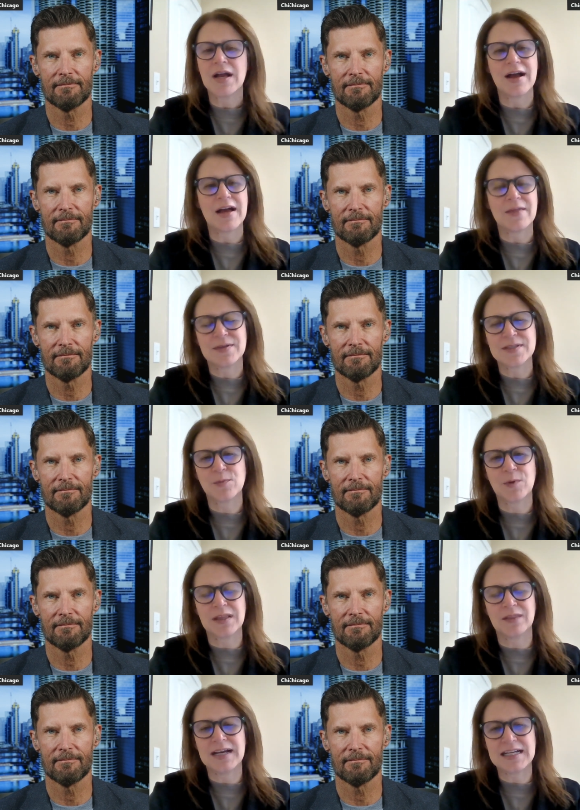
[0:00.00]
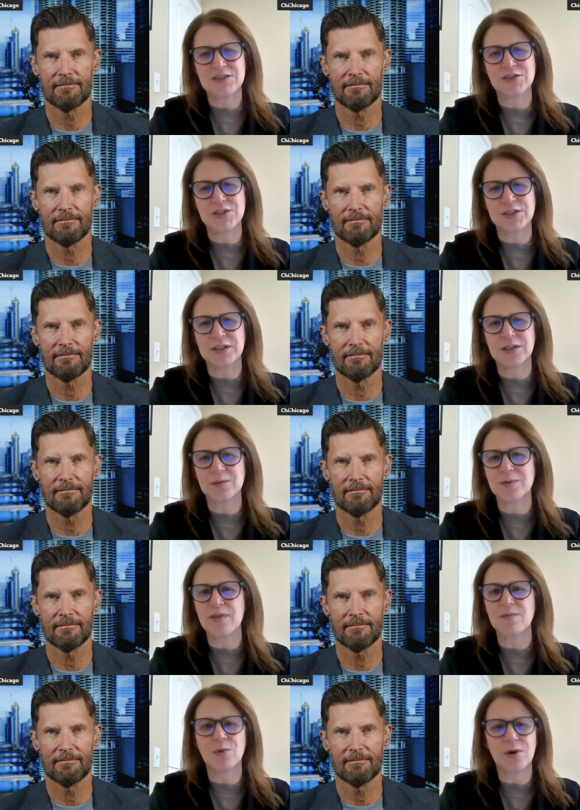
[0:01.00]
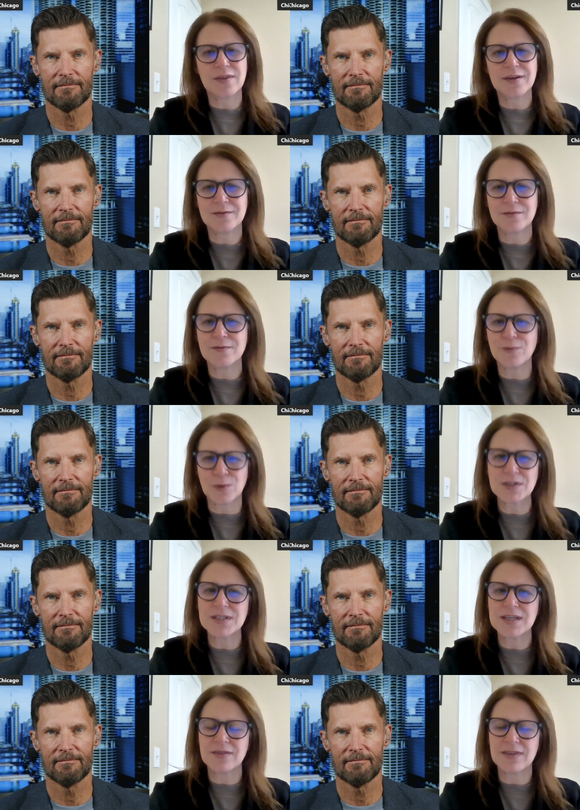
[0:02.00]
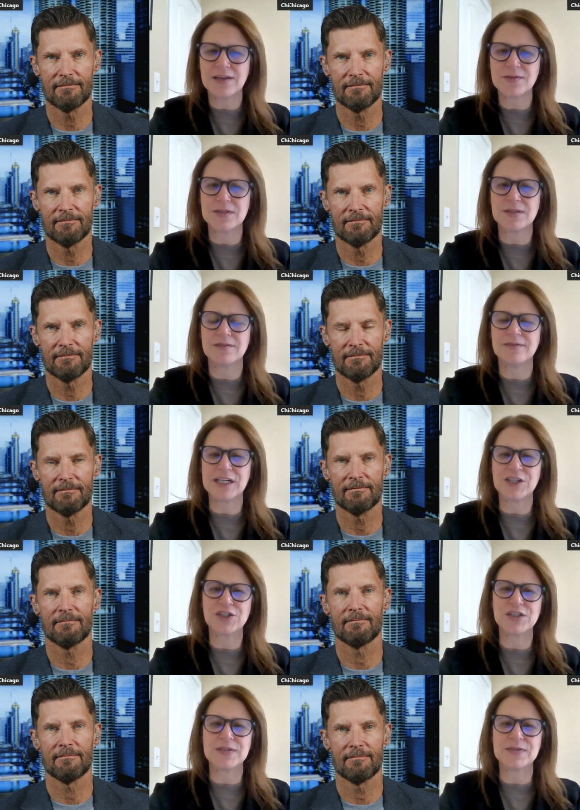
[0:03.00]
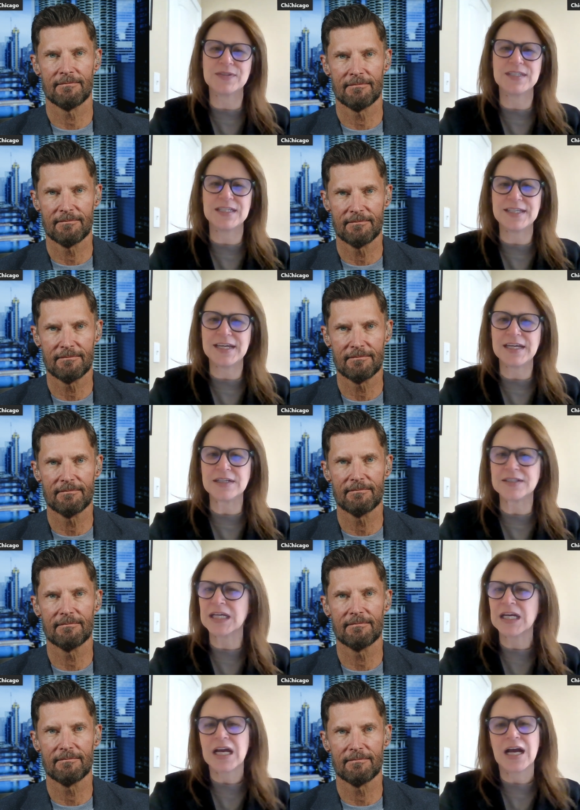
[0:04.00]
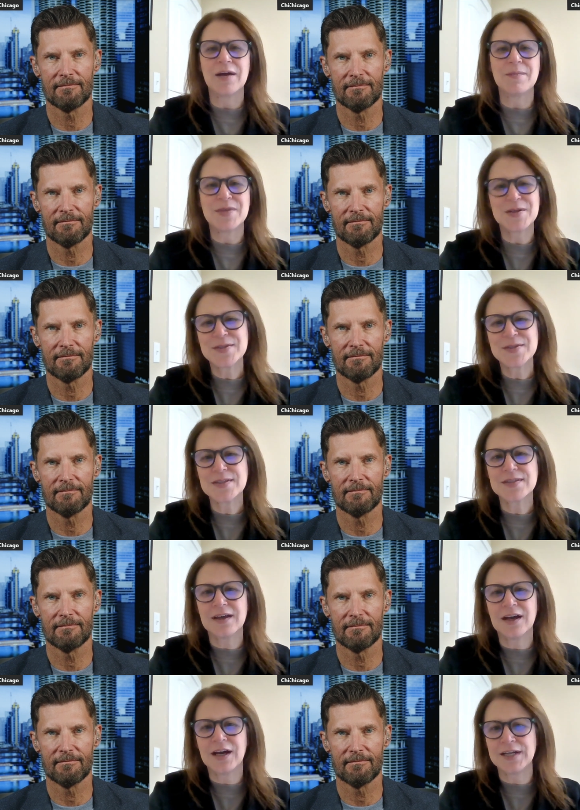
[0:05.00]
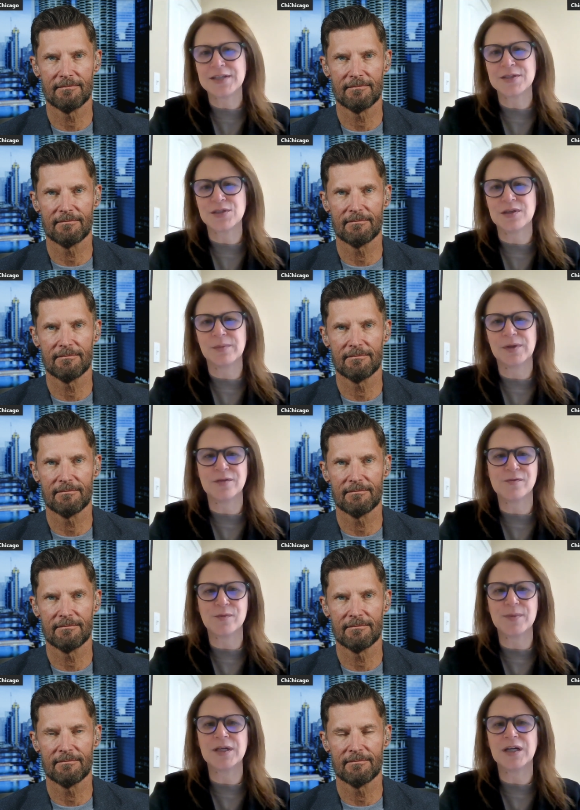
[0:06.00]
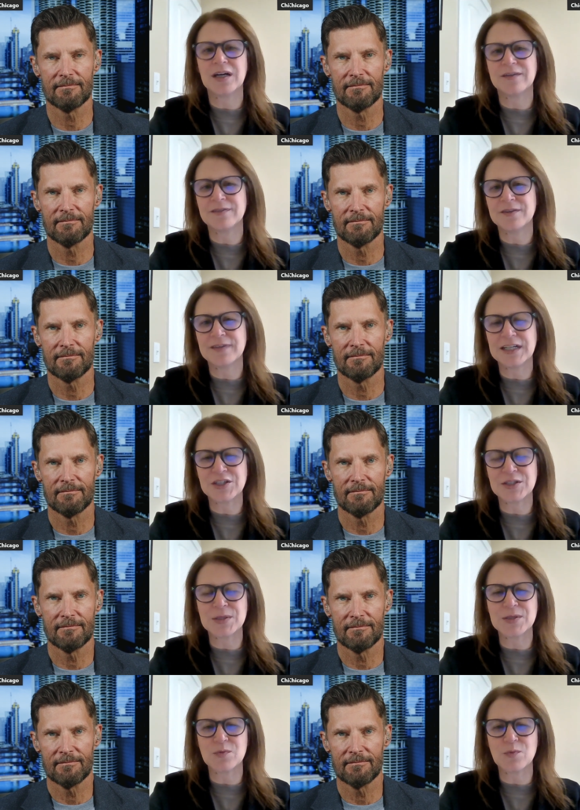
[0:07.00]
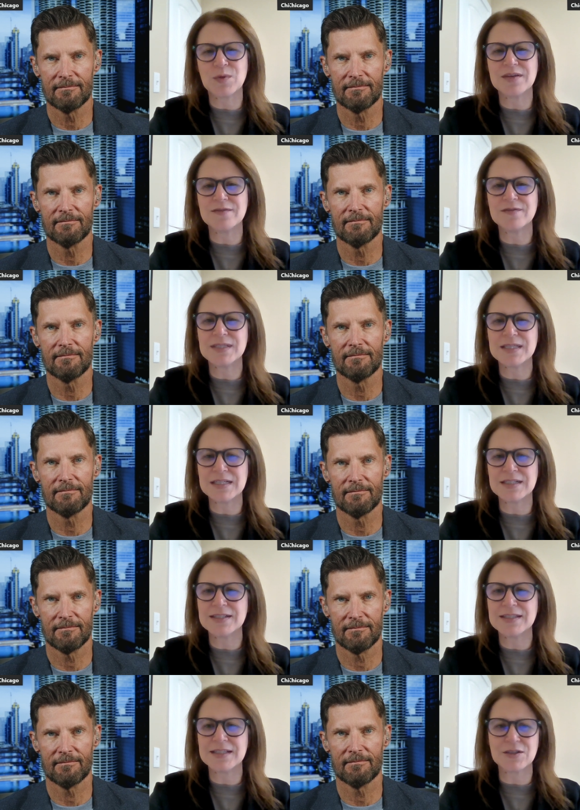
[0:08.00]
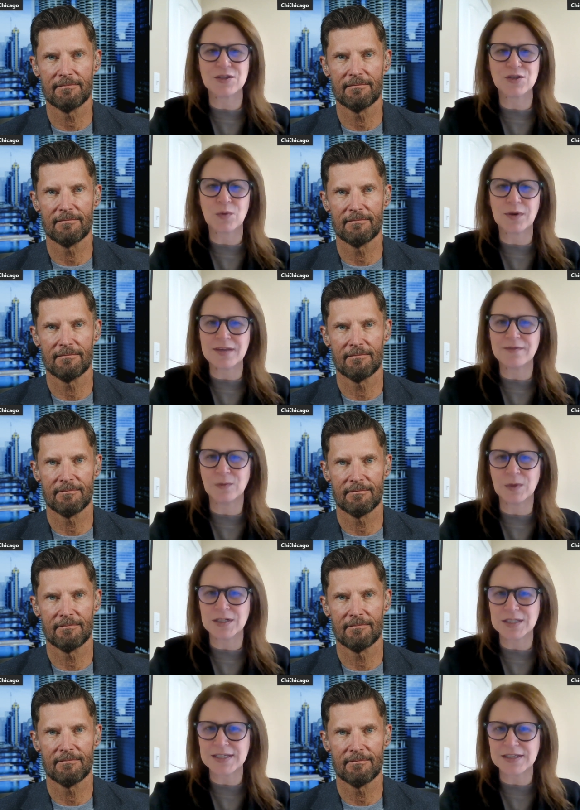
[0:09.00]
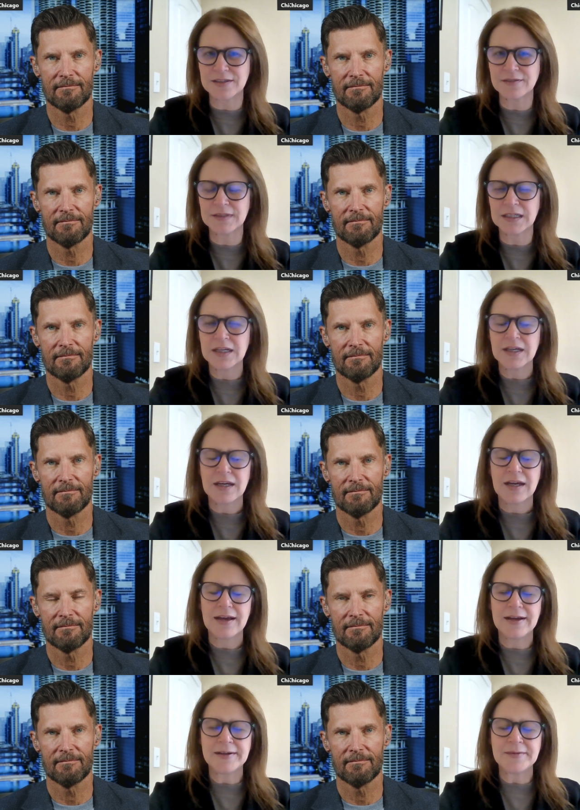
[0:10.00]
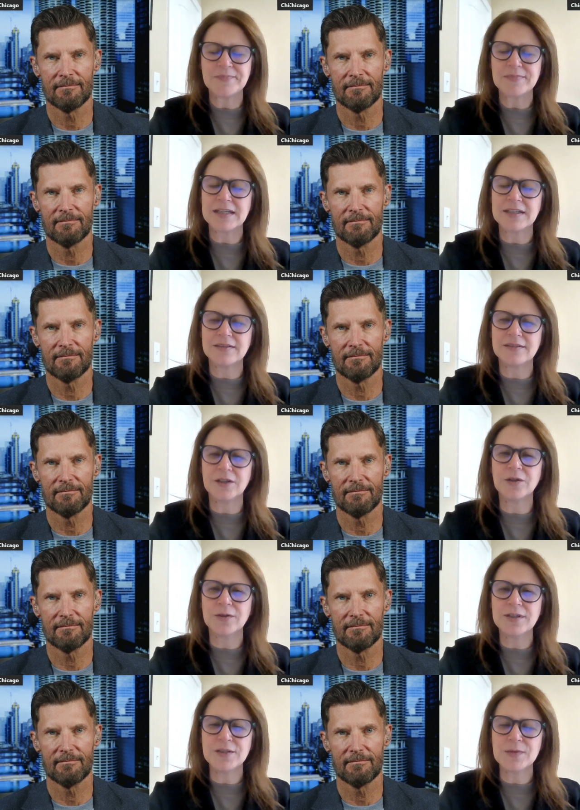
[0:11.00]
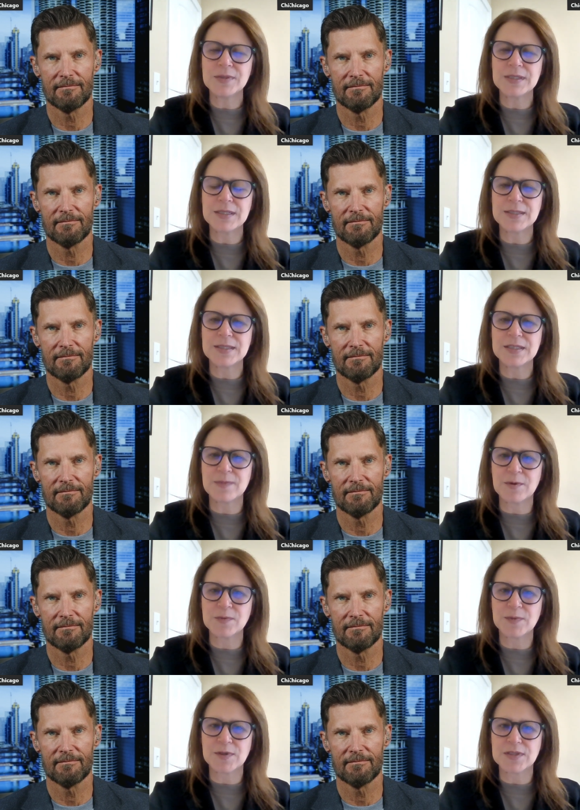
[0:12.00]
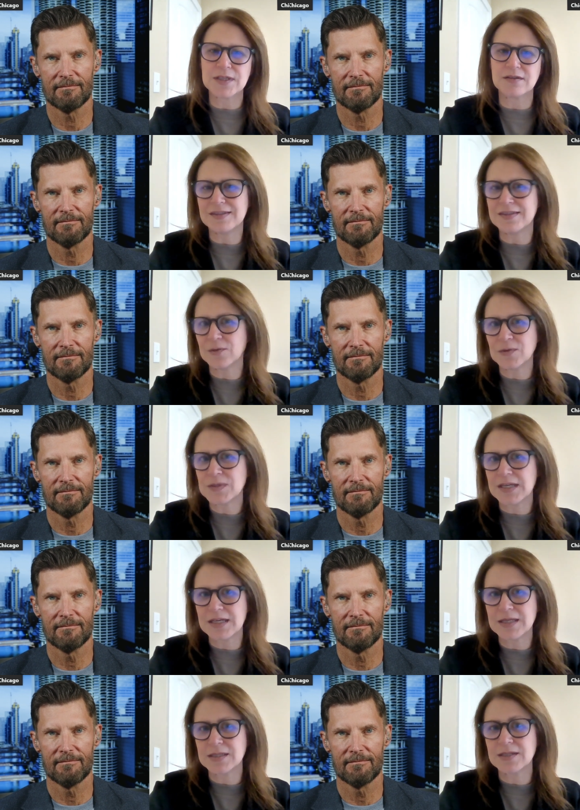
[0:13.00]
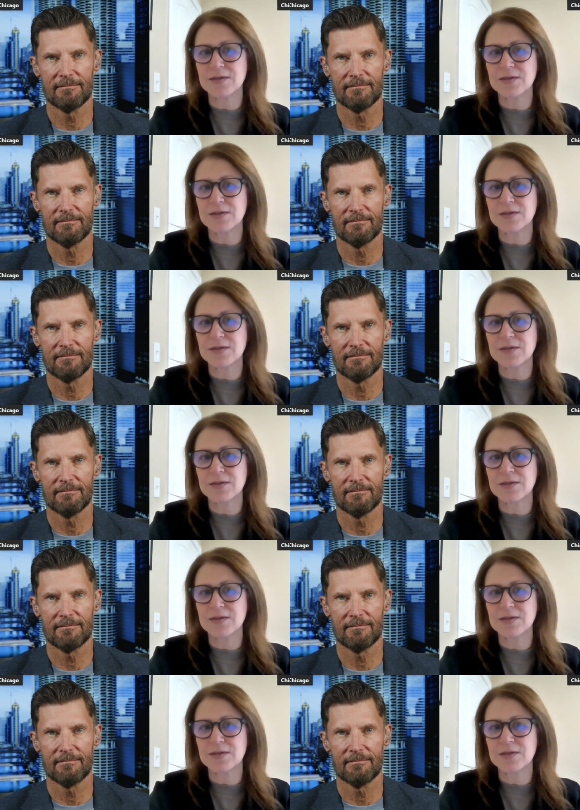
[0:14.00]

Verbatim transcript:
Speaker 1: at this point last year, with more than 14,000 infections to date. Um, this is the highest number of whooping cough infections we've seen since 2014. Um, and according to a CDC spokesperson, those cases